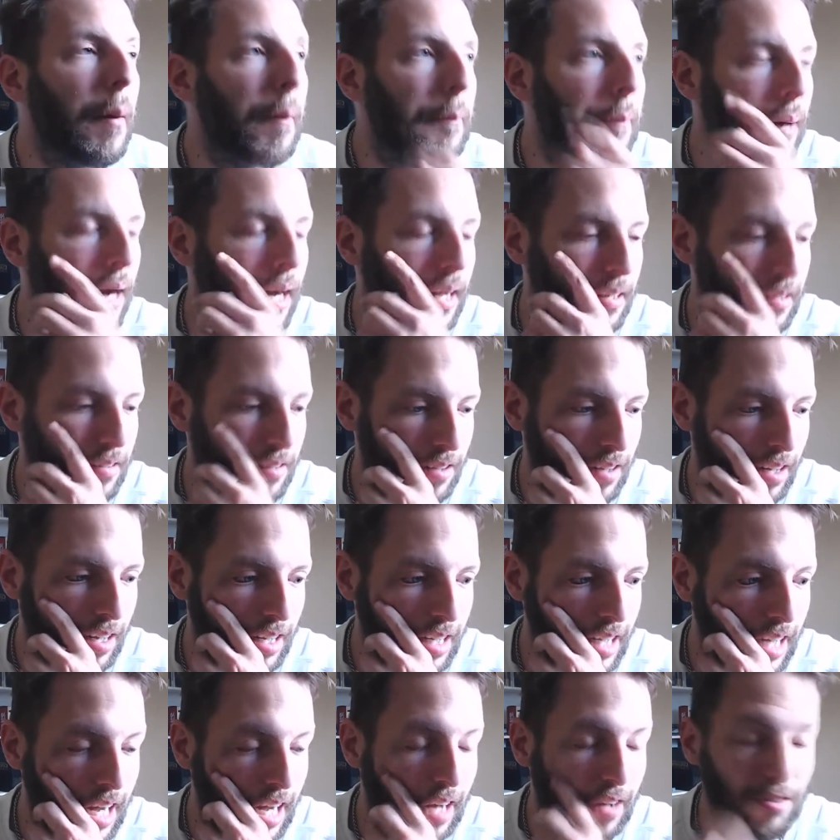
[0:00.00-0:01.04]
But
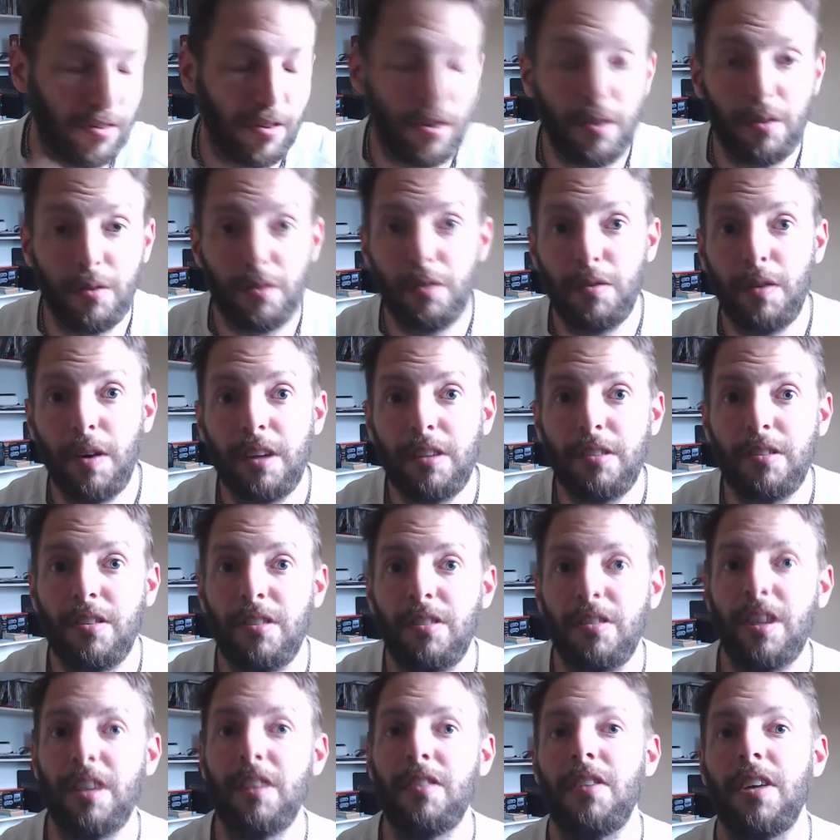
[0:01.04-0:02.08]
yeah, so suffice to
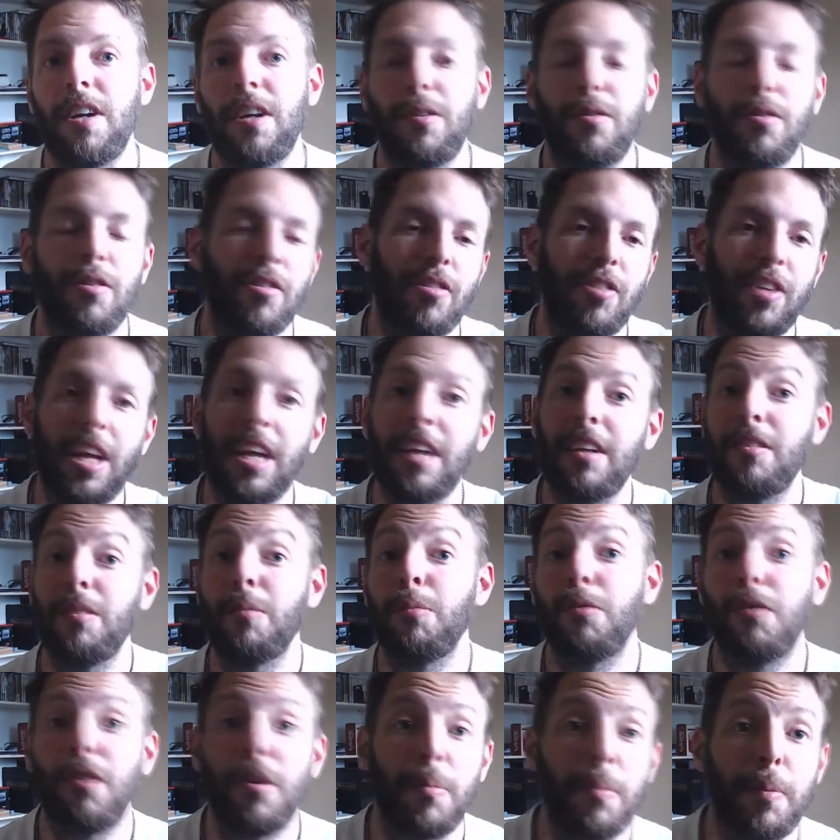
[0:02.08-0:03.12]
say, Senku says, get some
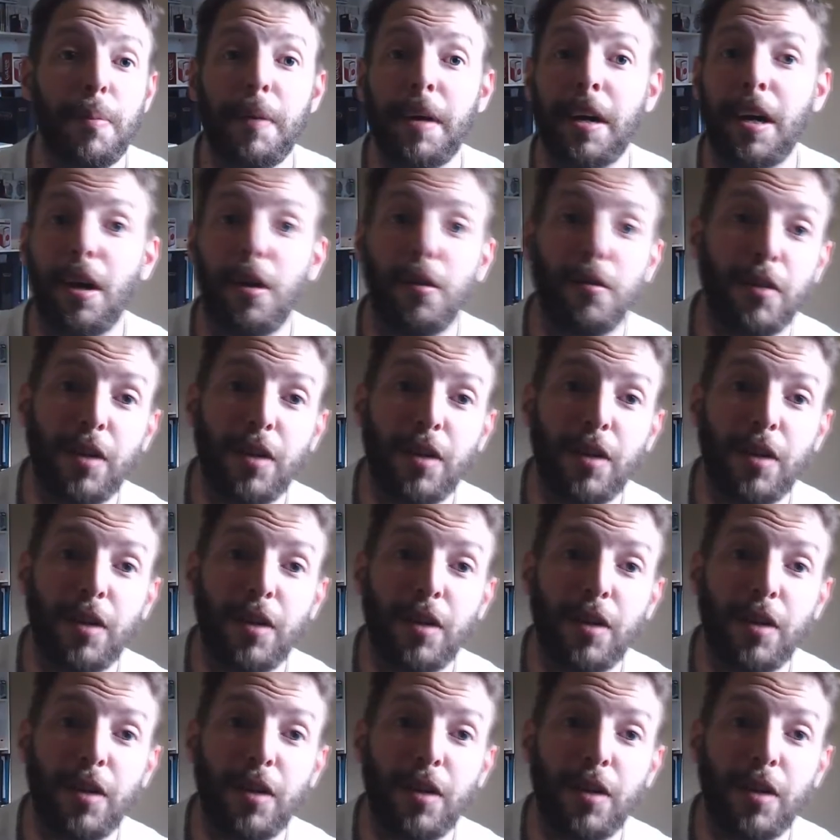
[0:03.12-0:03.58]
sleep, you big elf.